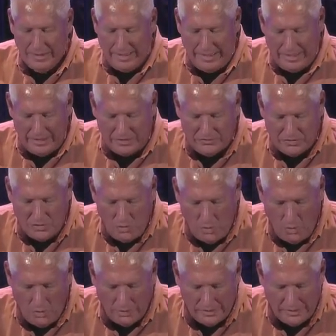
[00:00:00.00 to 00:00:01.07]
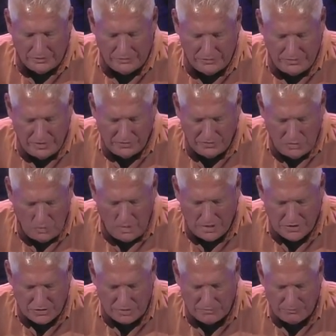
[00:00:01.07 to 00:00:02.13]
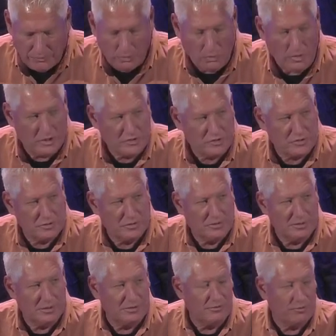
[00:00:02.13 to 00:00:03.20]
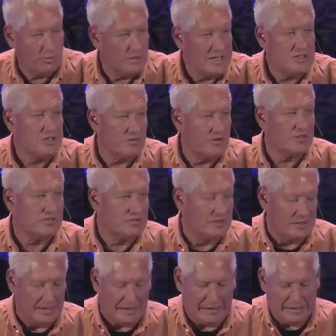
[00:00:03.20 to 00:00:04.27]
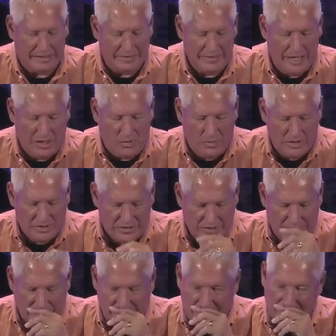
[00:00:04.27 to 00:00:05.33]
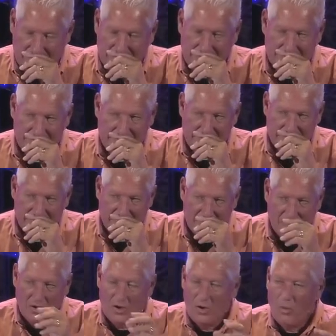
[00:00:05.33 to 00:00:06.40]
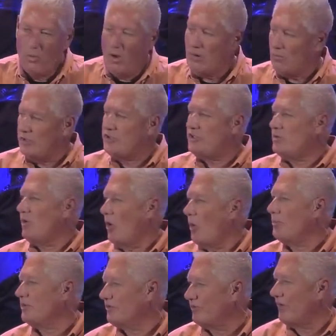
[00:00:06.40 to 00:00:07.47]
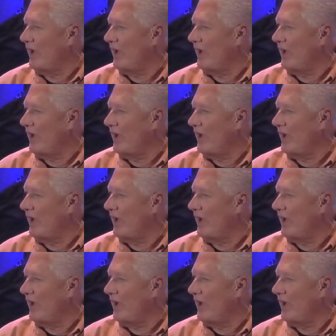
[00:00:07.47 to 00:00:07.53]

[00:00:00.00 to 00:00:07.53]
And its core is this question for which, for each of us today. And that question is this what would you hope to